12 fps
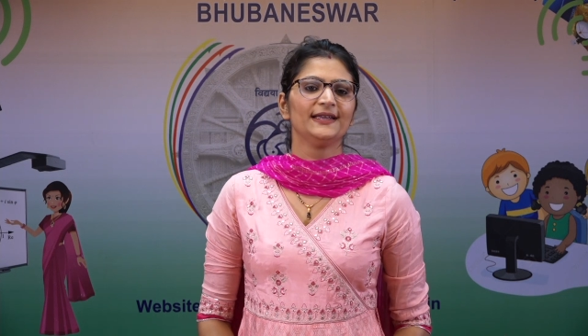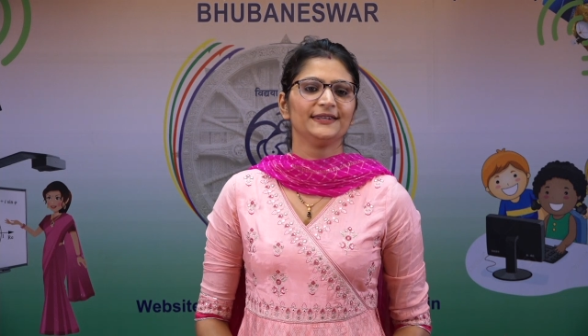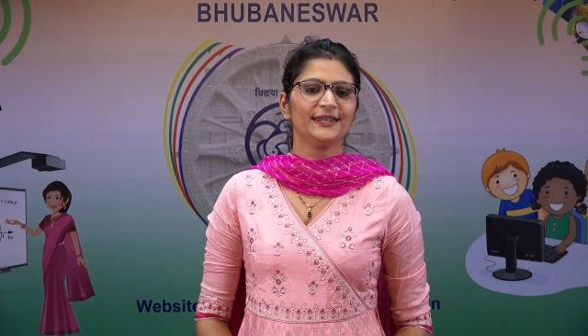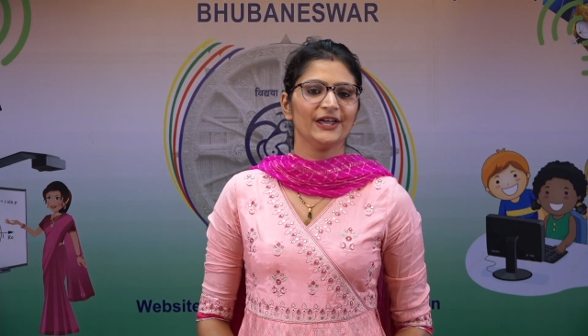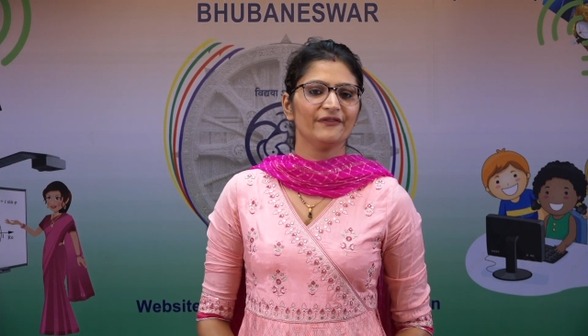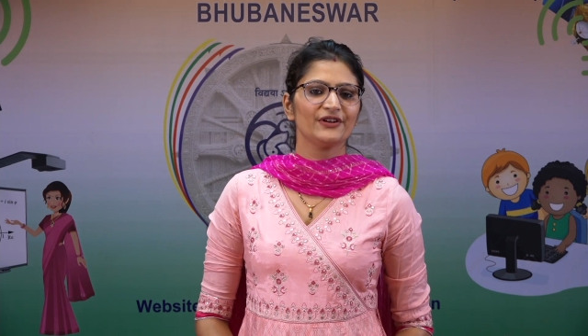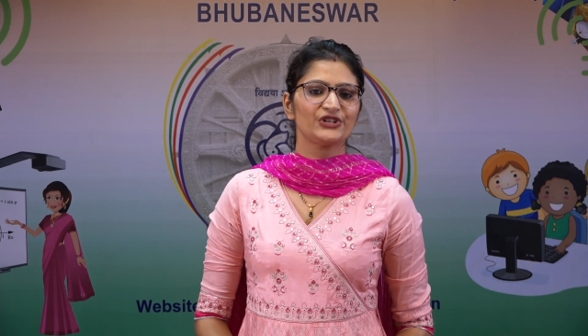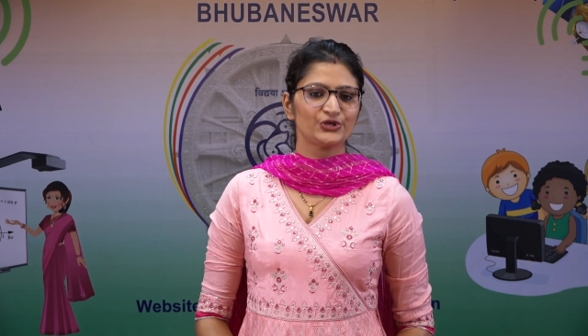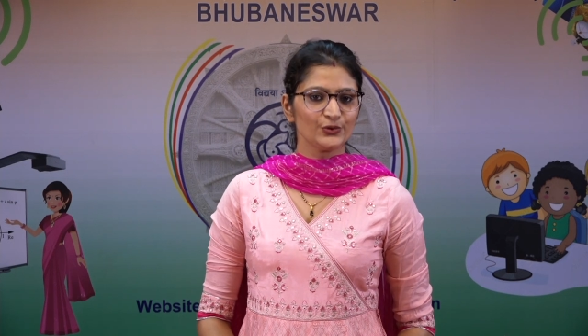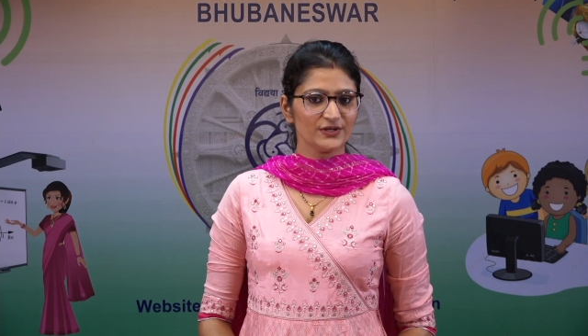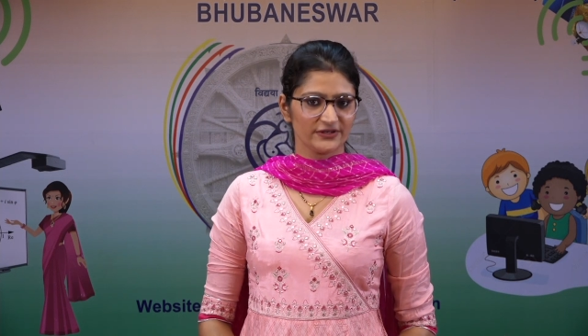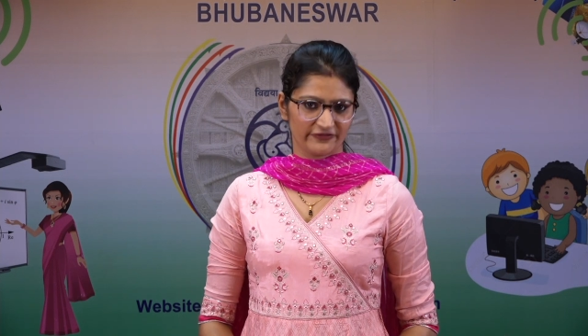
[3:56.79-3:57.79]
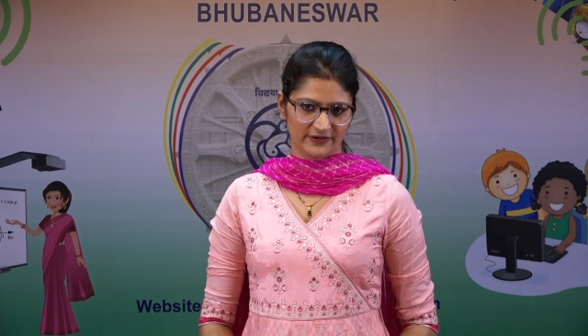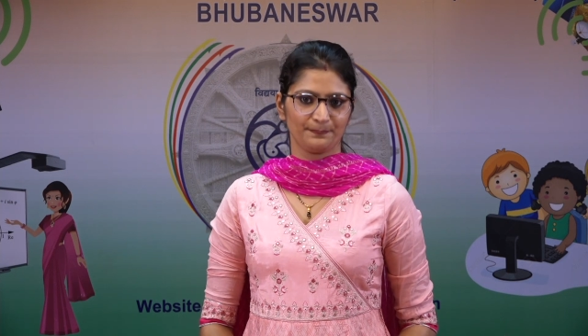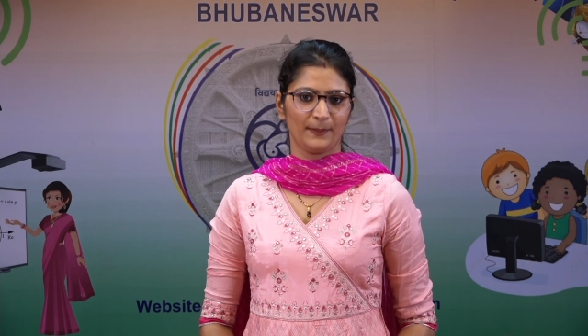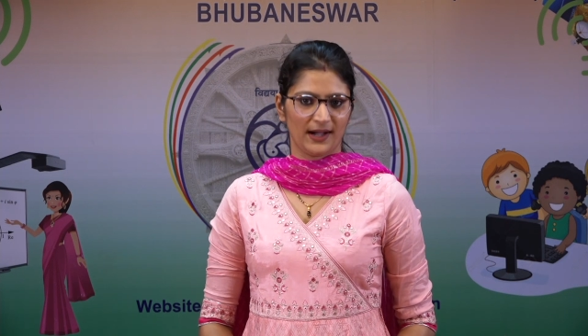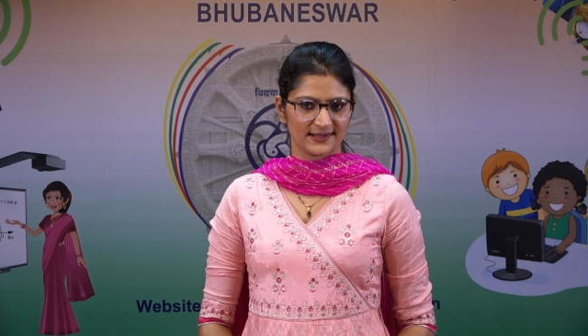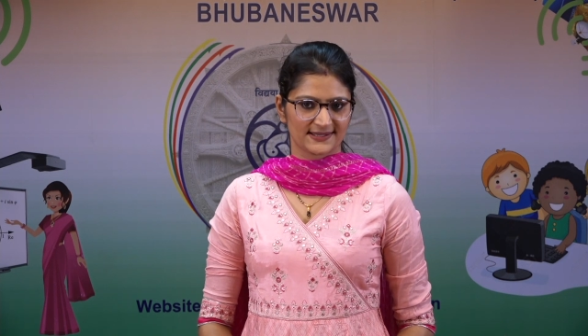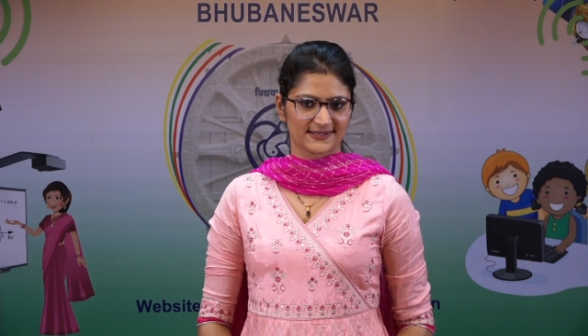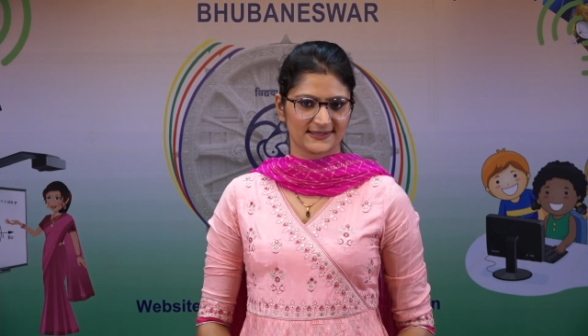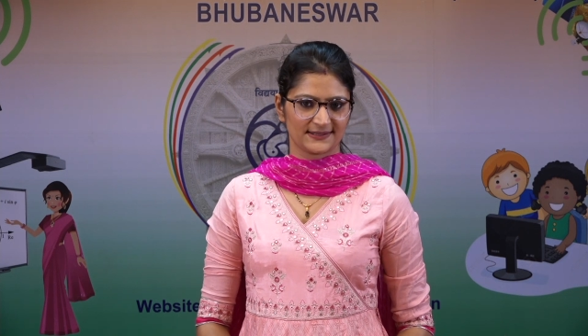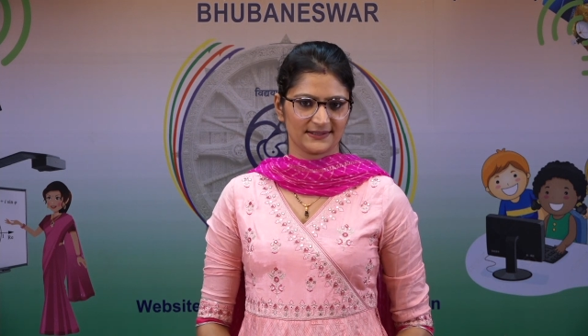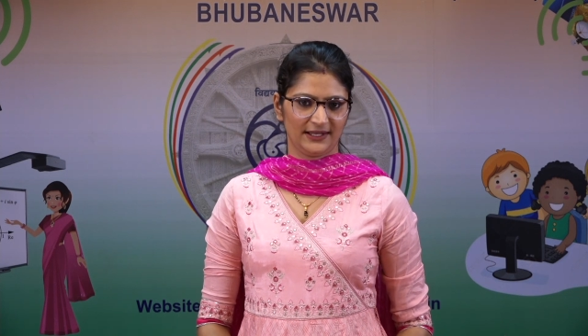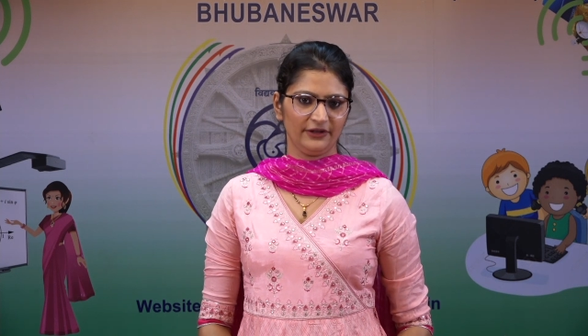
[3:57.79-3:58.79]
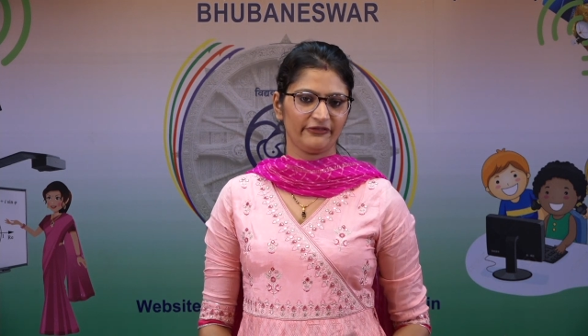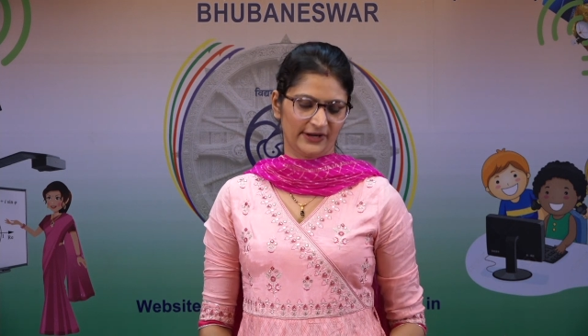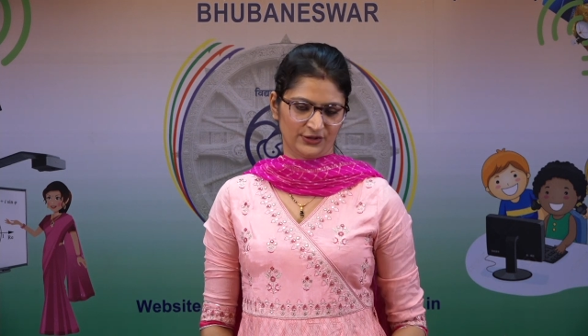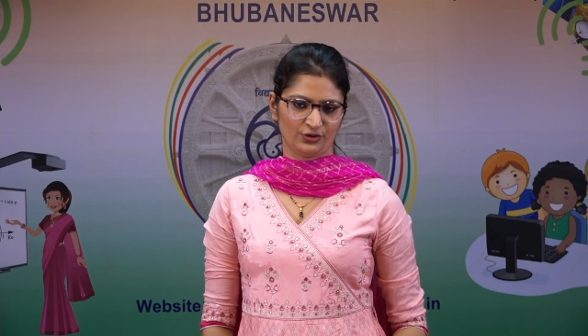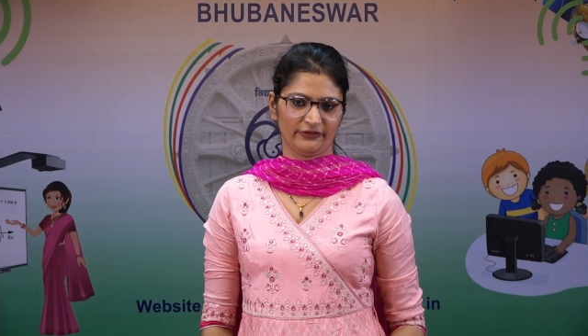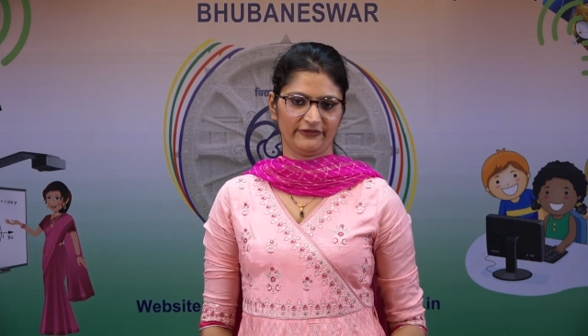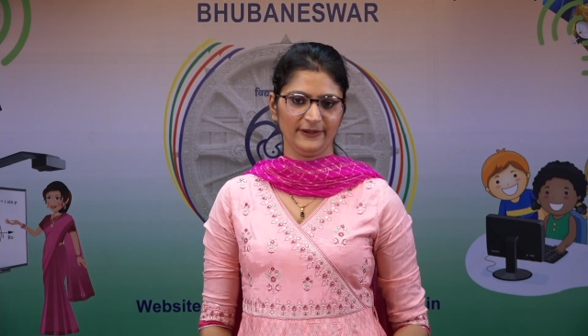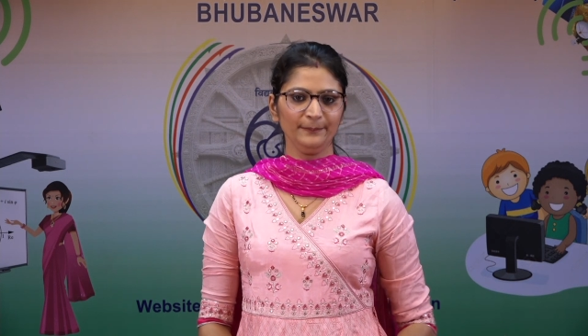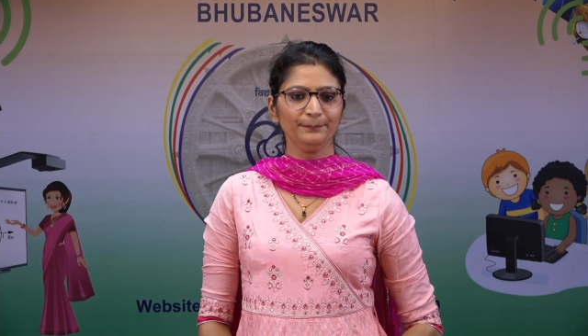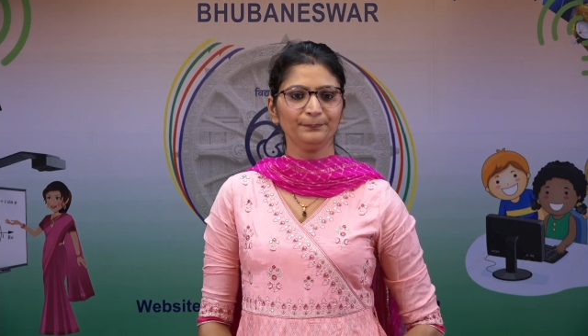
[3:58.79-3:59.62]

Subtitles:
There were two different paths in front of him,